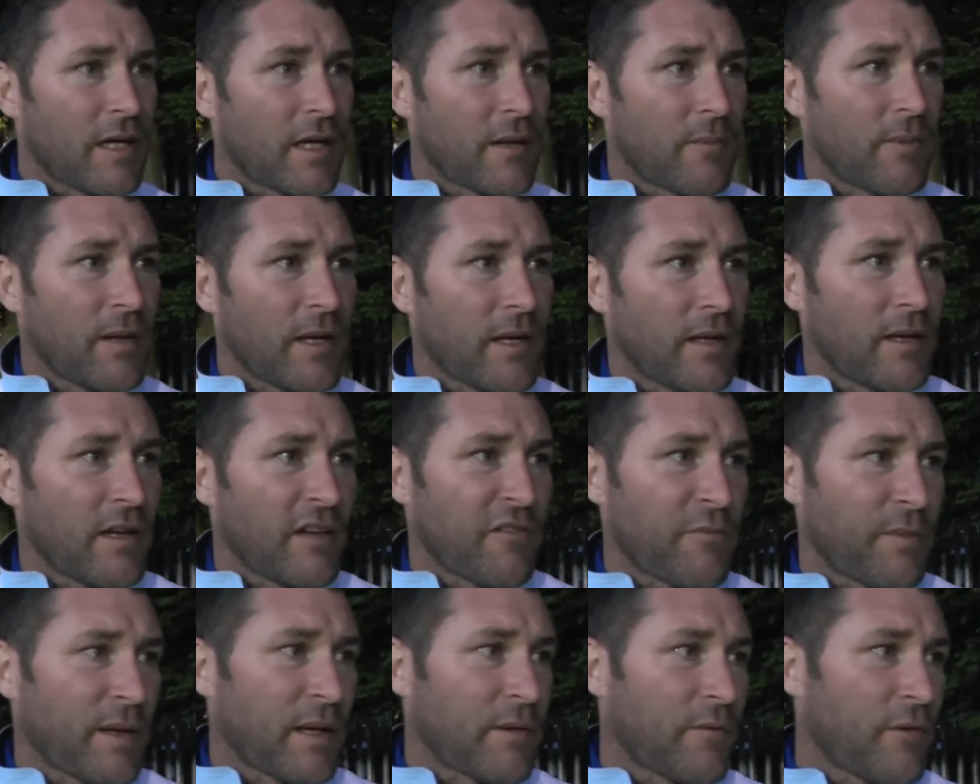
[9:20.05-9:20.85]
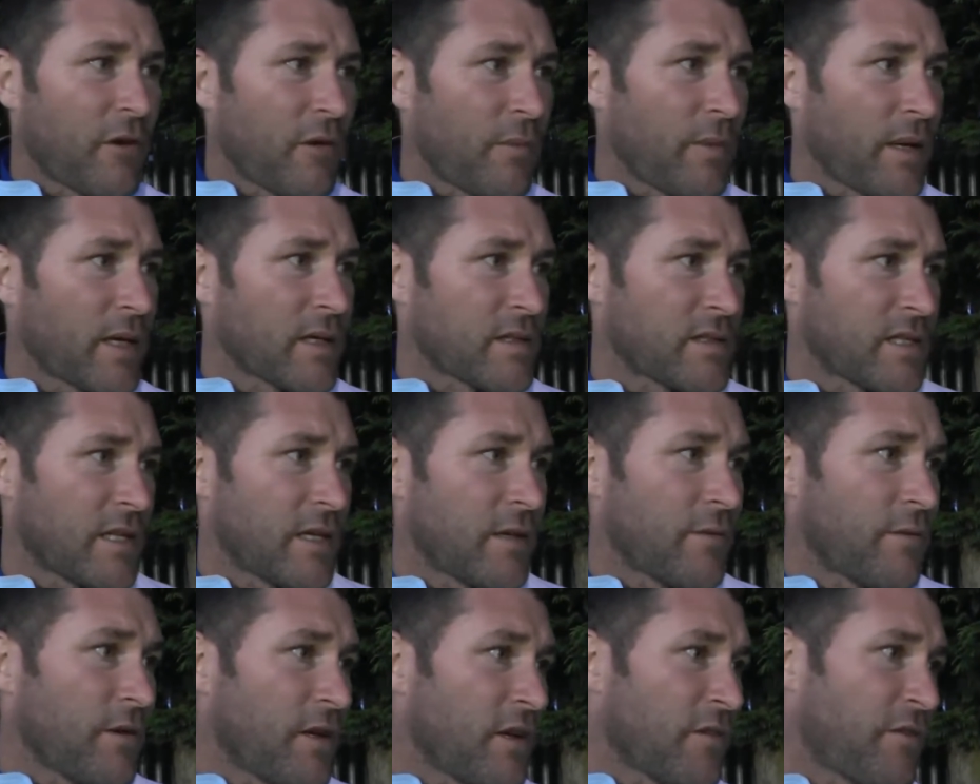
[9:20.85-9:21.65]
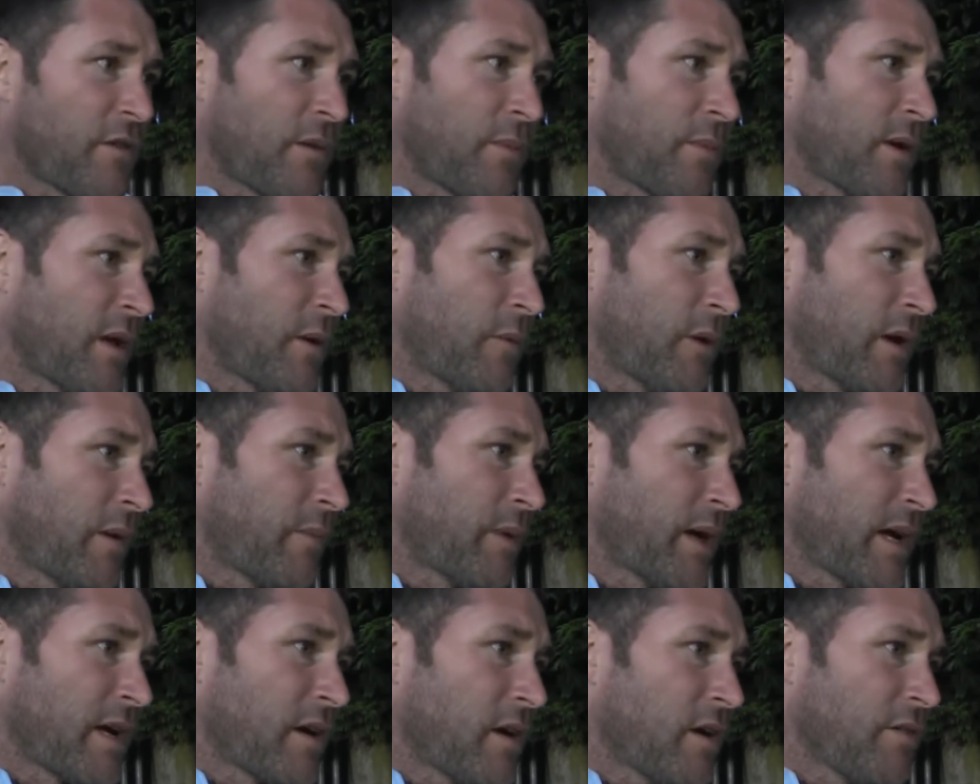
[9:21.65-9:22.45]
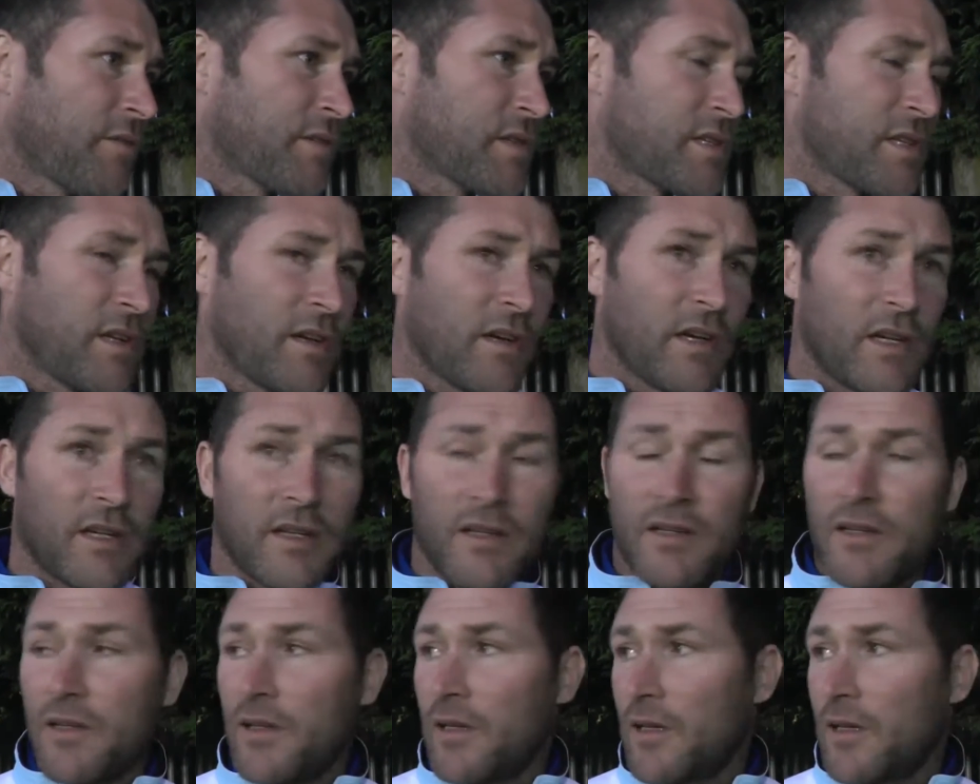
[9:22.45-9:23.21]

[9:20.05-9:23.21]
He can play left back, right back, centre half. He can play wing back either side.